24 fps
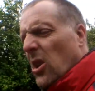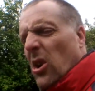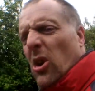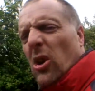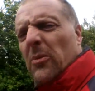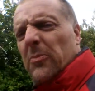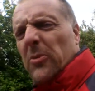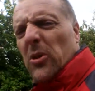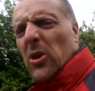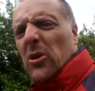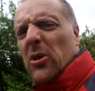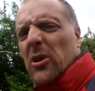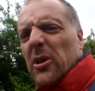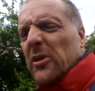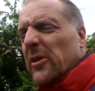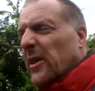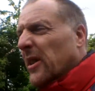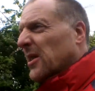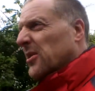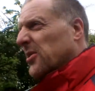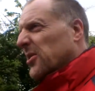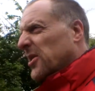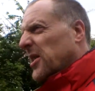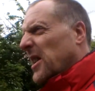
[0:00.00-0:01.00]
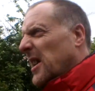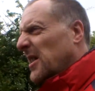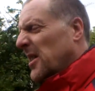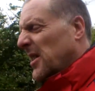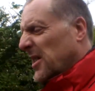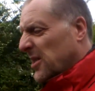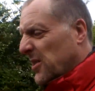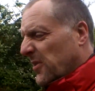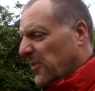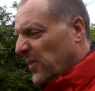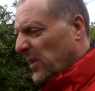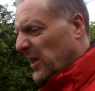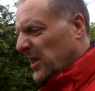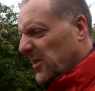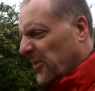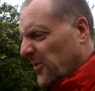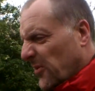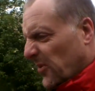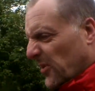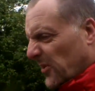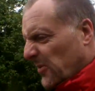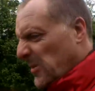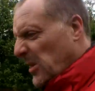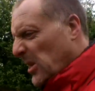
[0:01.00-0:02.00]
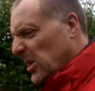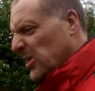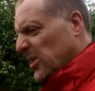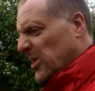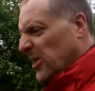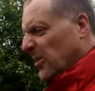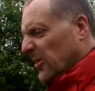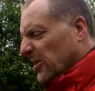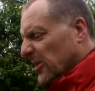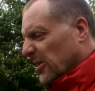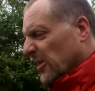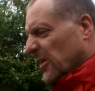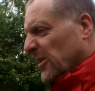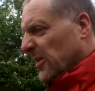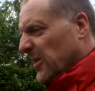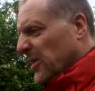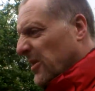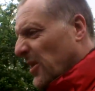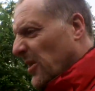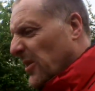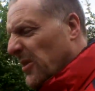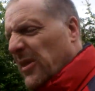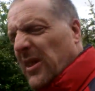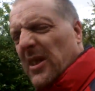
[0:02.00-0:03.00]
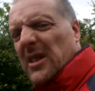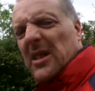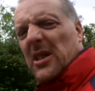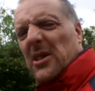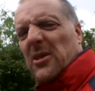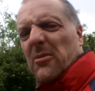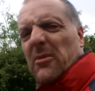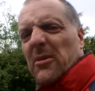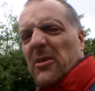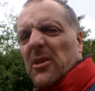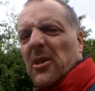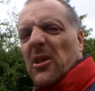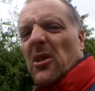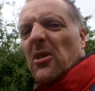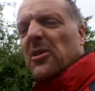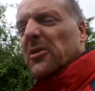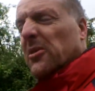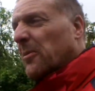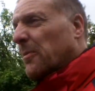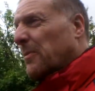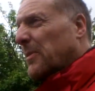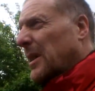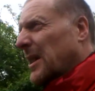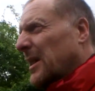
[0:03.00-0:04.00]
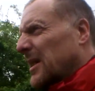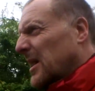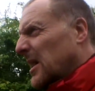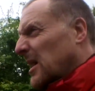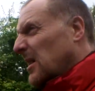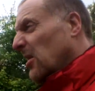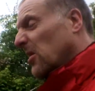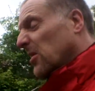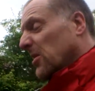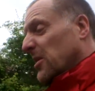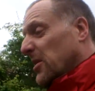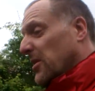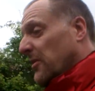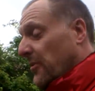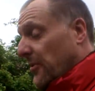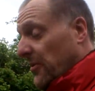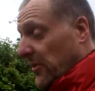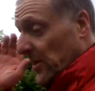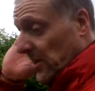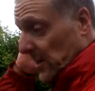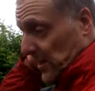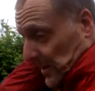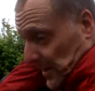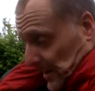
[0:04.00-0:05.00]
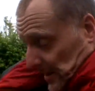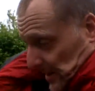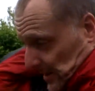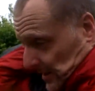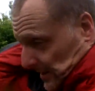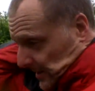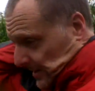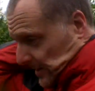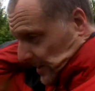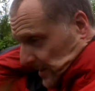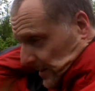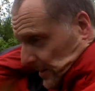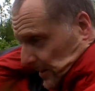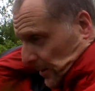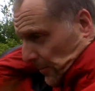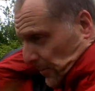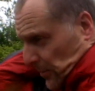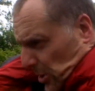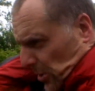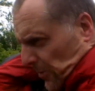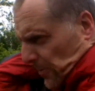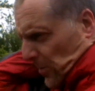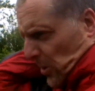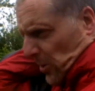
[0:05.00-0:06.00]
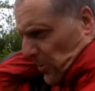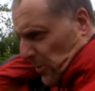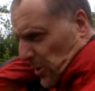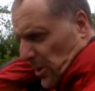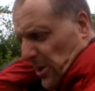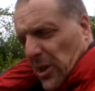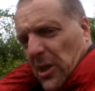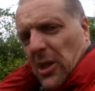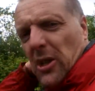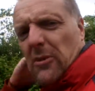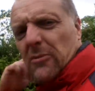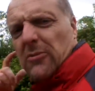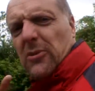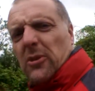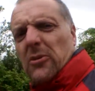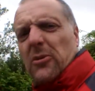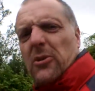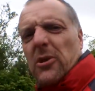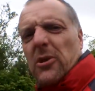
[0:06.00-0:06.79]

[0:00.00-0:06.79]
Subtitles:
I'm not going to extend this vid for much longer. I think this one's gone on plenty long enough. I mean, I'm going to go and do